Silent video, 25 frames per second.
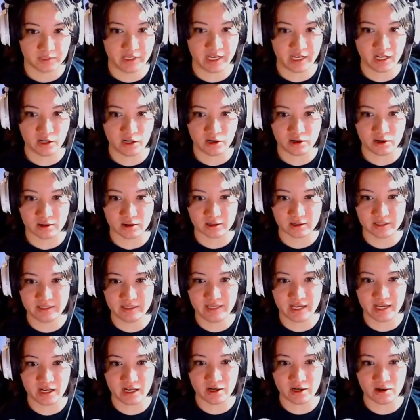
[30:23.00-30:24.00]
Get her!
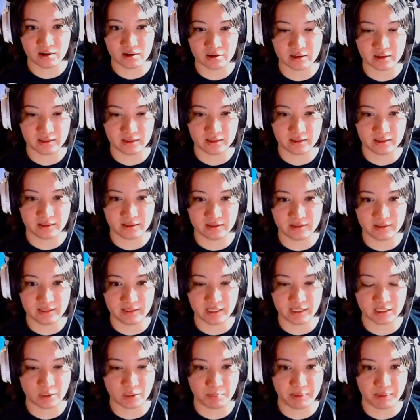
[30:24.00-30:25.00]
Get her!
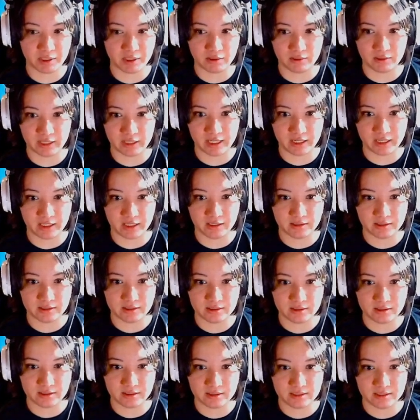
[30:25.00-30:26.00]
Get the pickle lady!
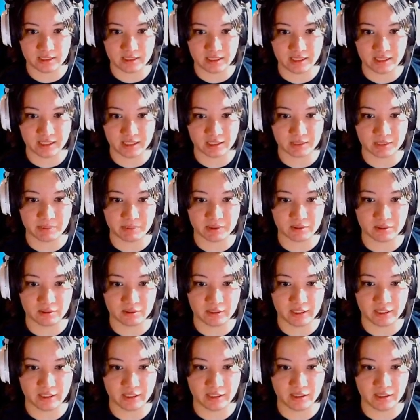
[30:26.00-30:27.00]
Did he get the
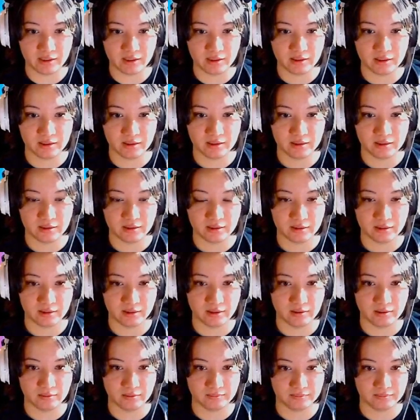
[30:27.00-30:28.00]
pickle lady?
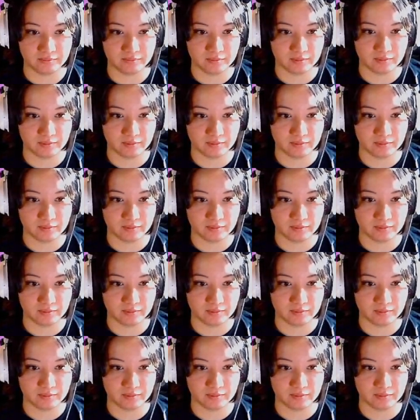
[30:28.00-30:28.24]
No.